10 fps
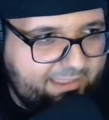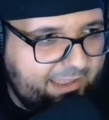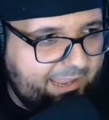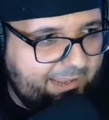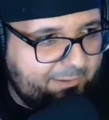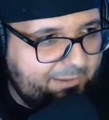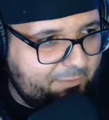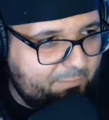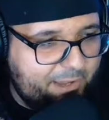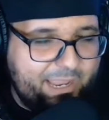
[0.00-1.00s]
and
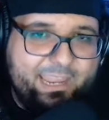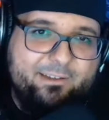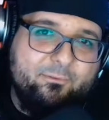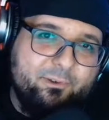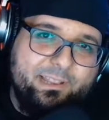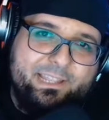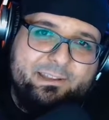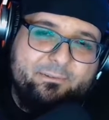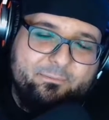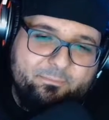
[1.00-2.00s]
it's been a
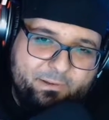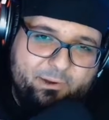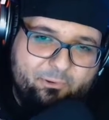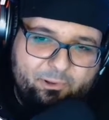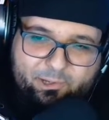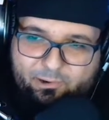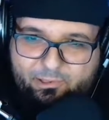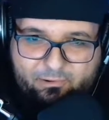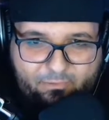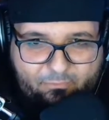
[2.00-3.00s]
really big roller
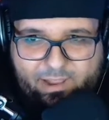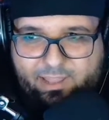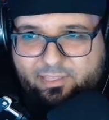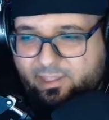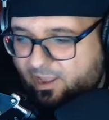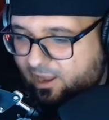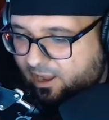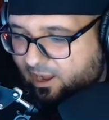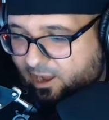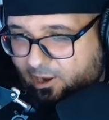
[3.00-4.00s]
coaster of events.
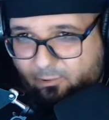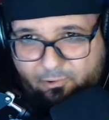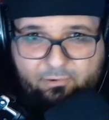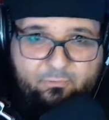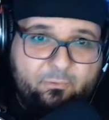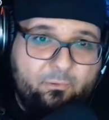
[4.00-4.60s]
According to